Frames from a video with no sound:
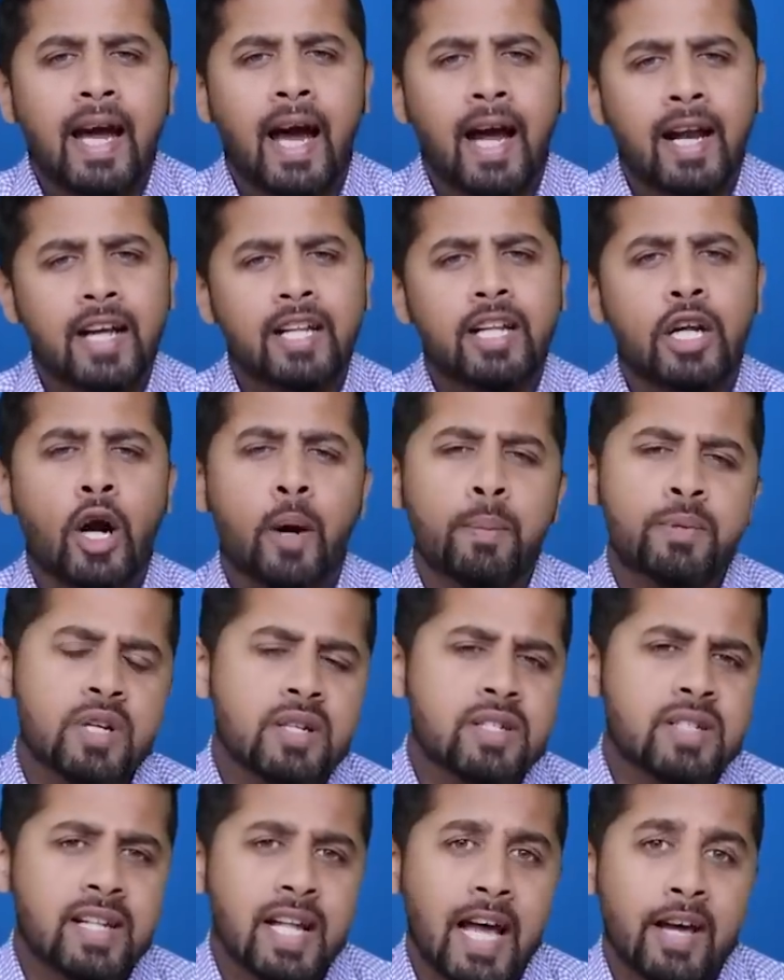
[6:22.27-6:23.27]
and other
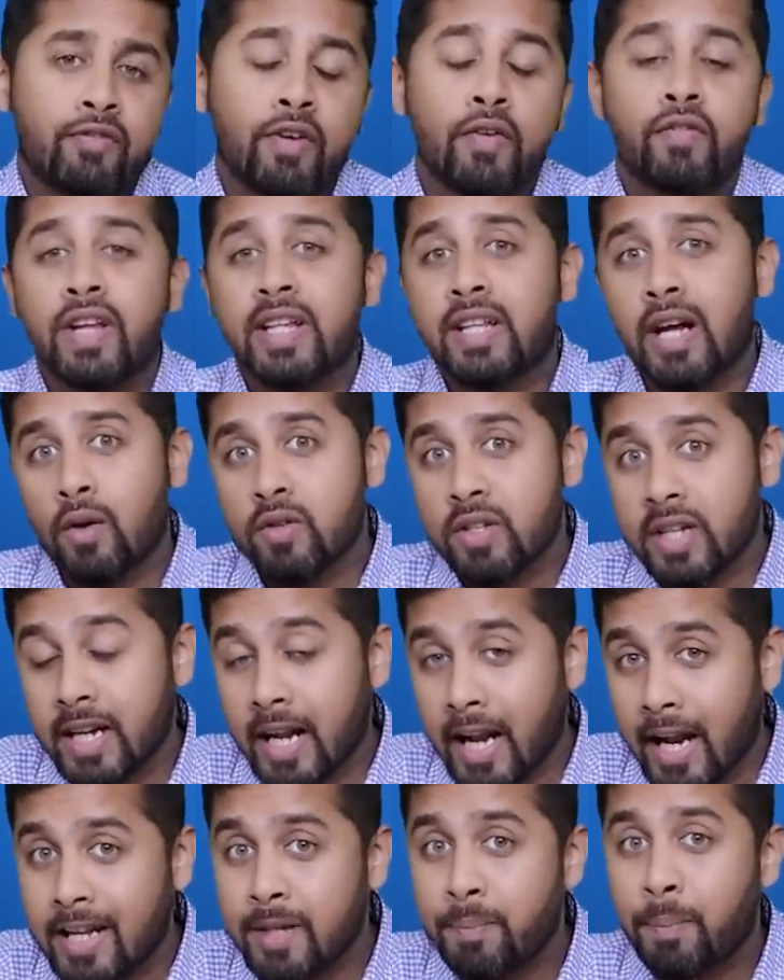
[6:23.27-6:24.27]
options like
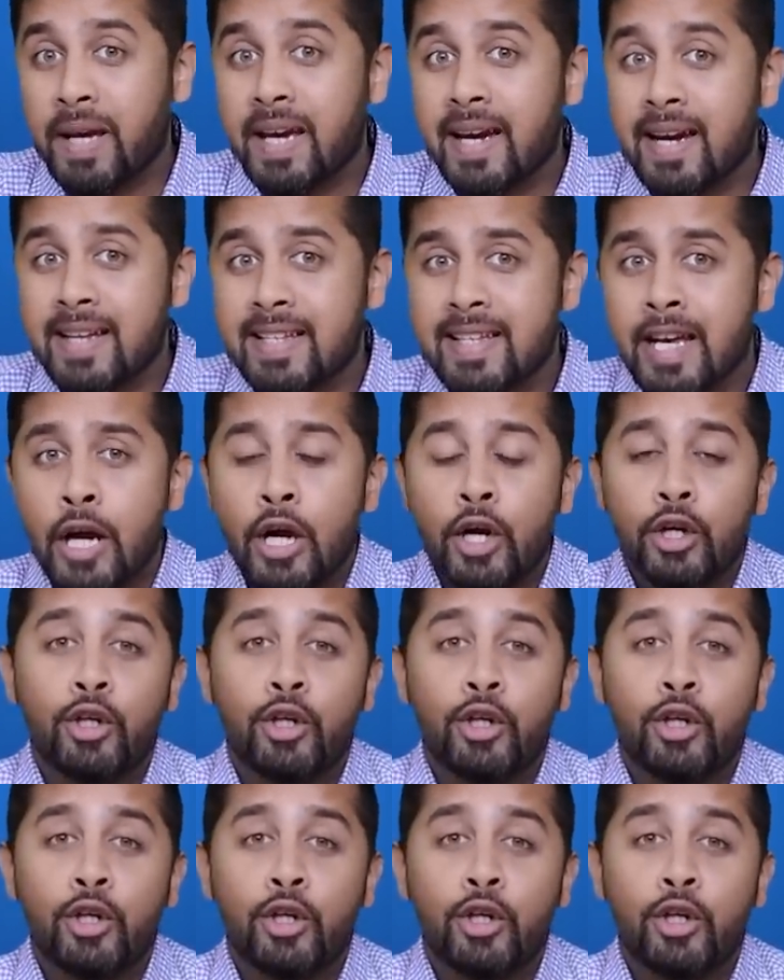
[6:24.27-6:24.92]
50,000 in NPS